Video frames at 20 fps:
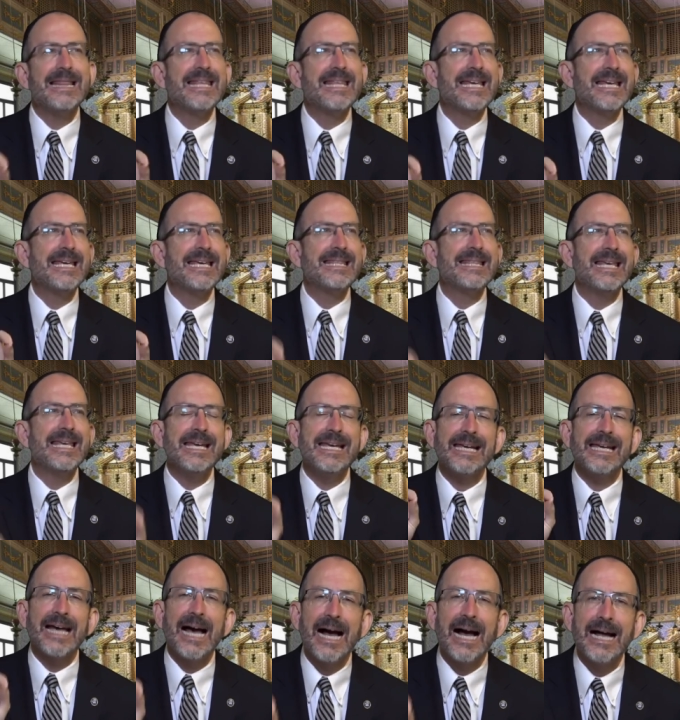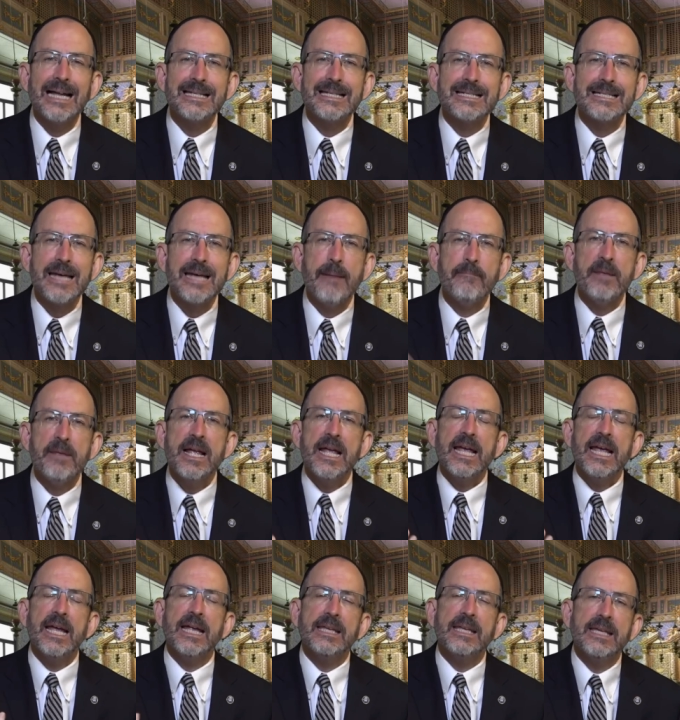the, the concept,
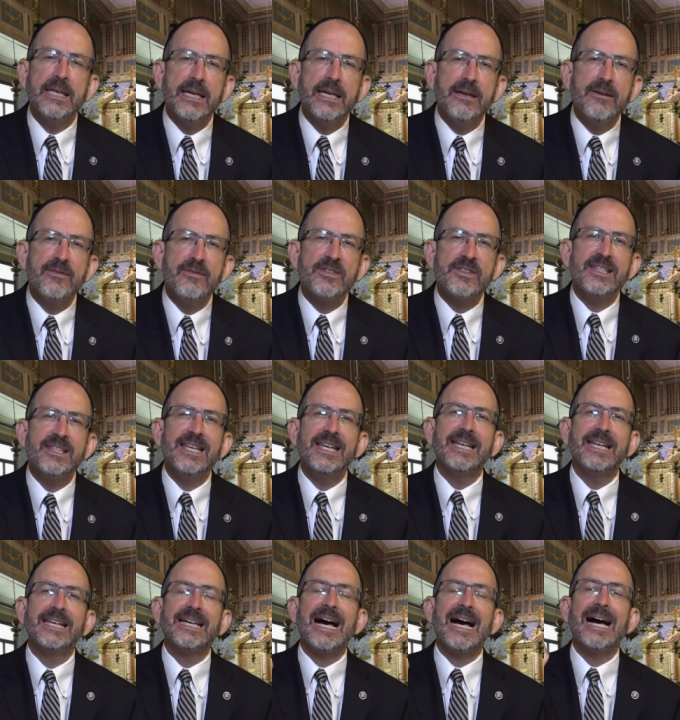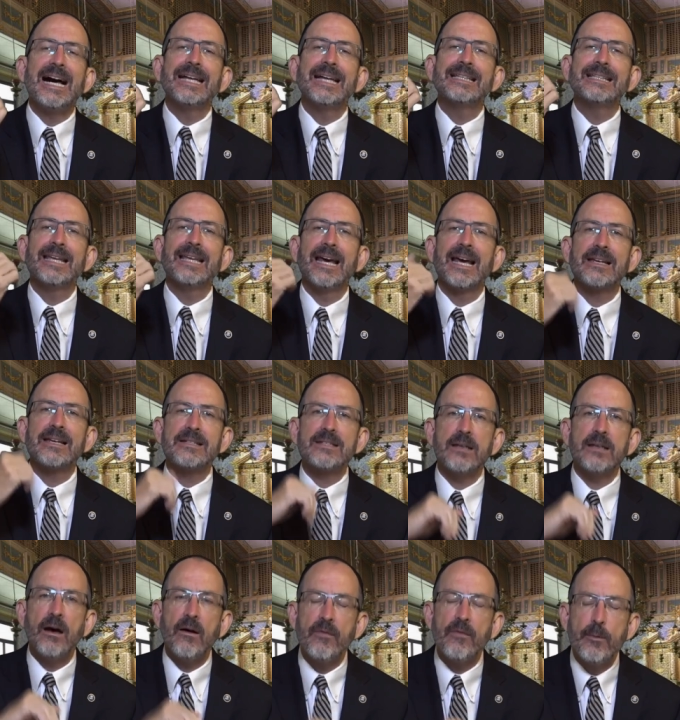it gives the
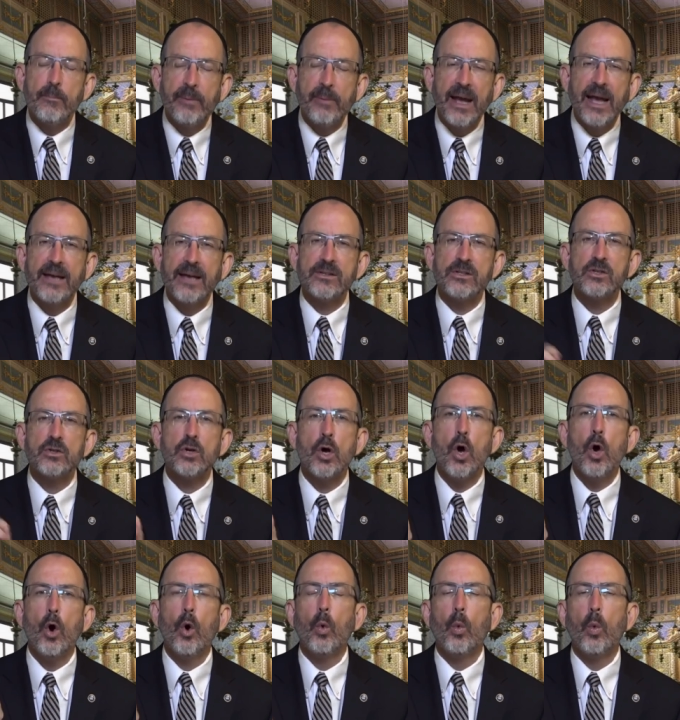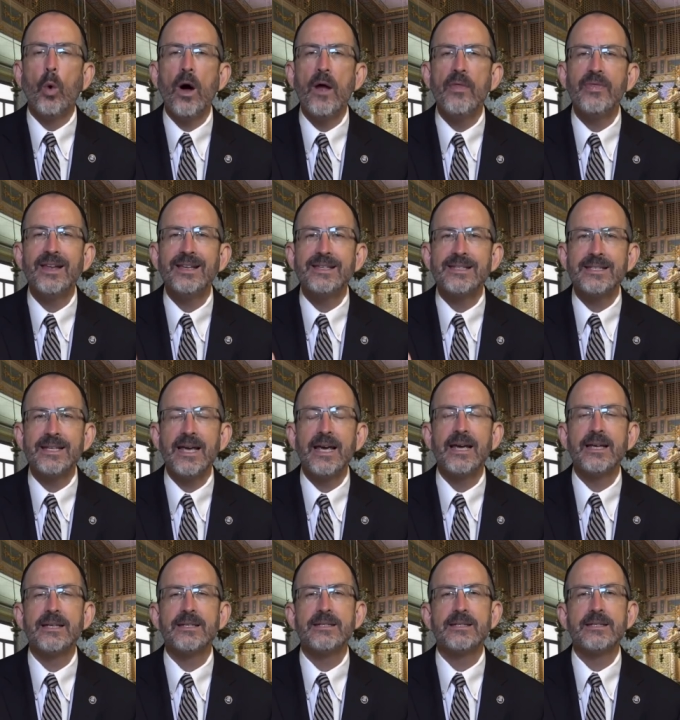context of the passage, one that
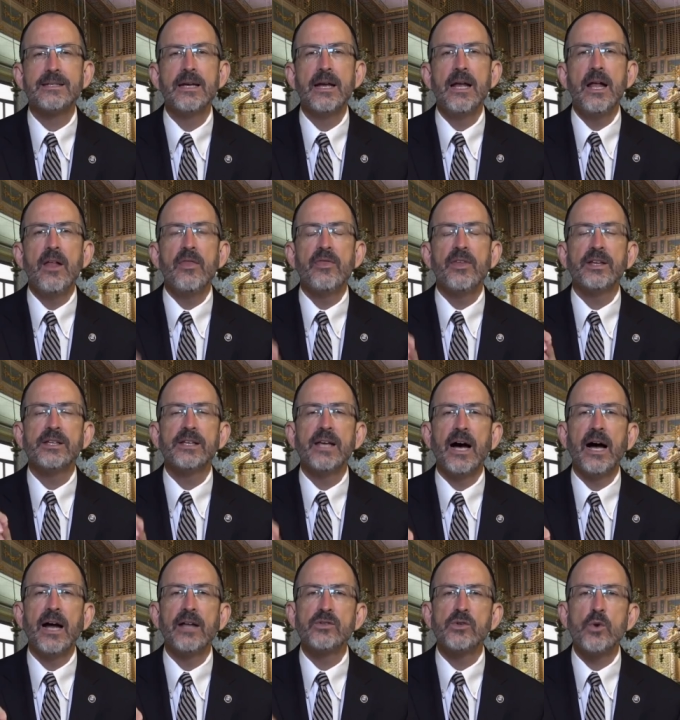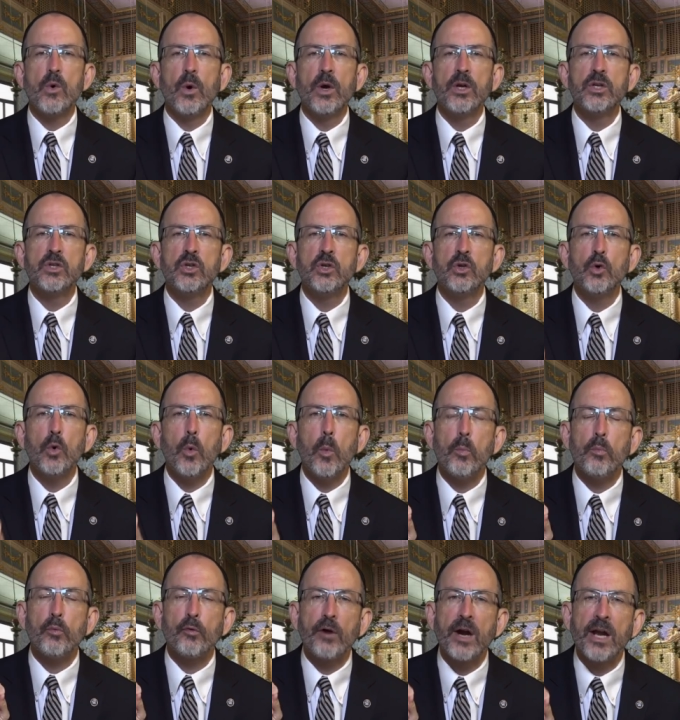says that God's going to
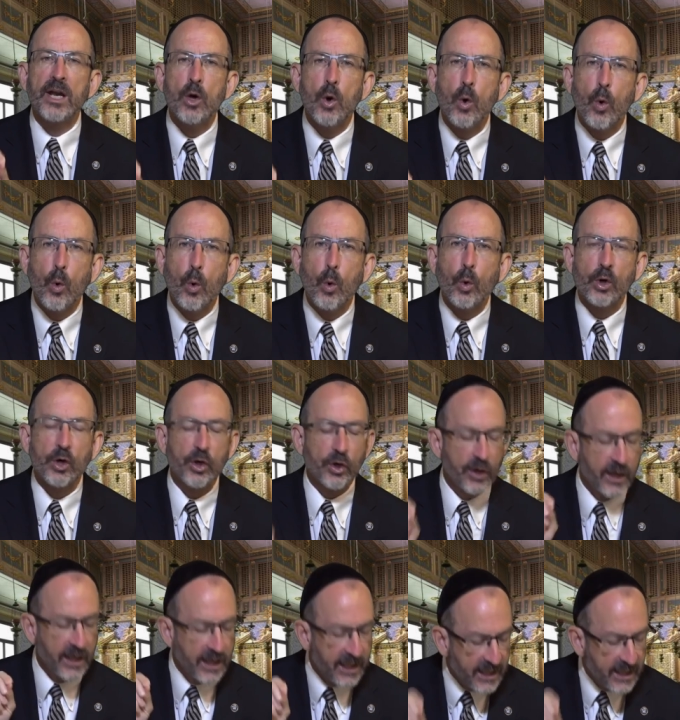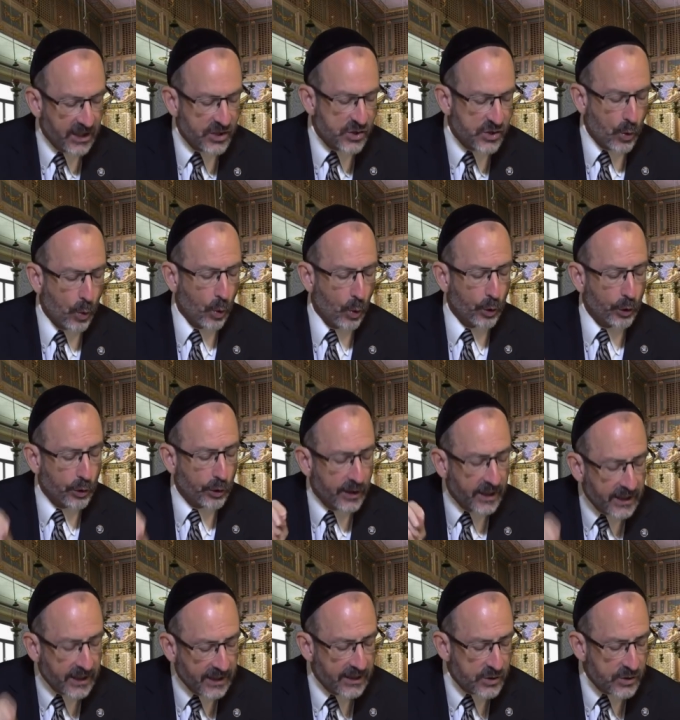bring order, His order,
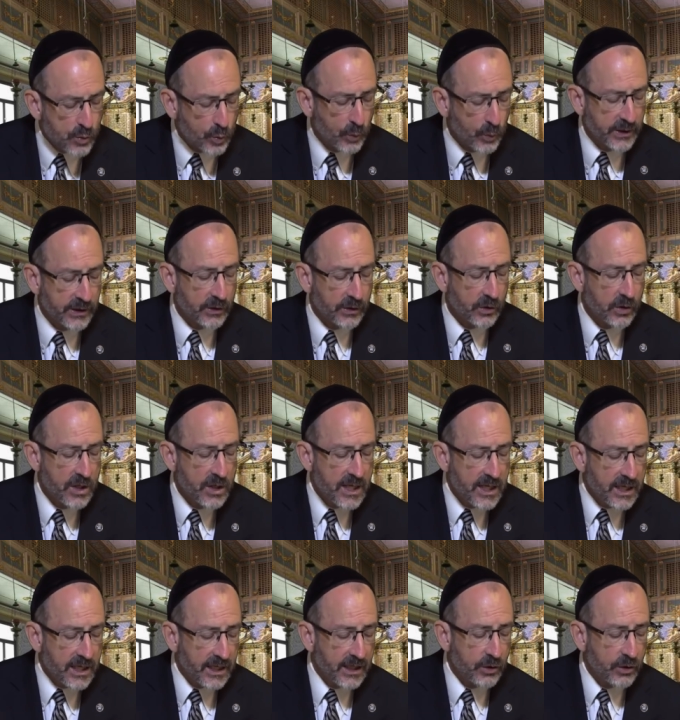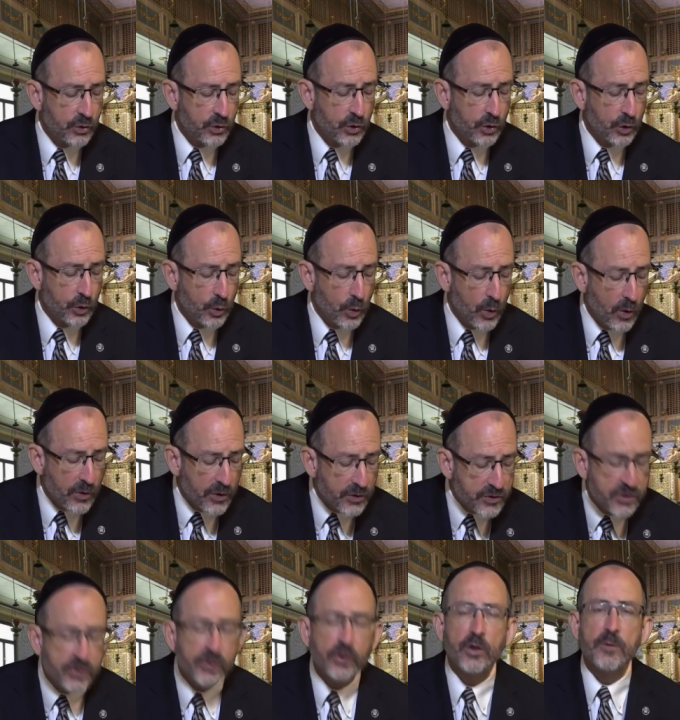His will into the
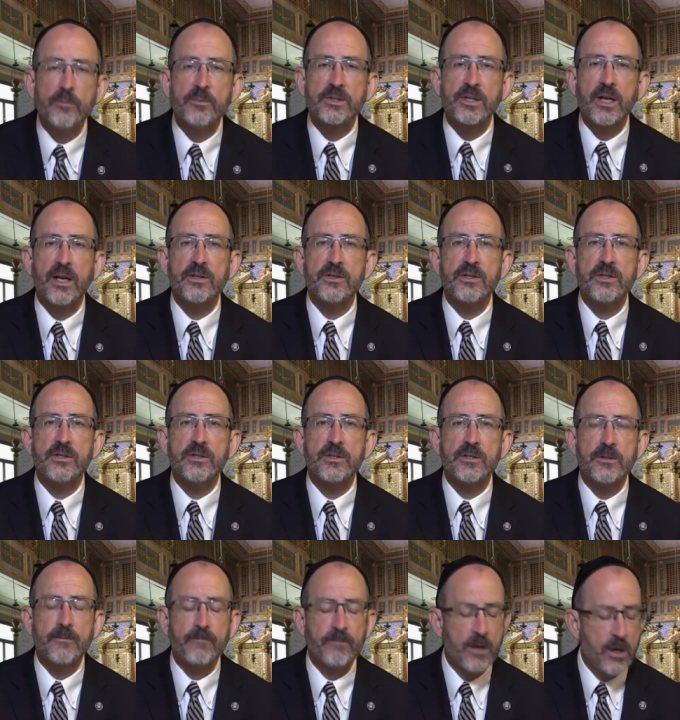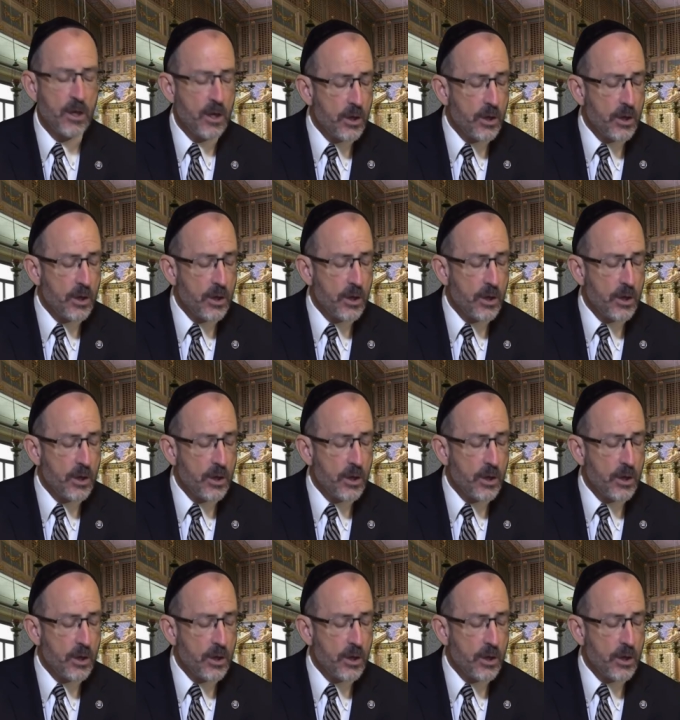circumstances.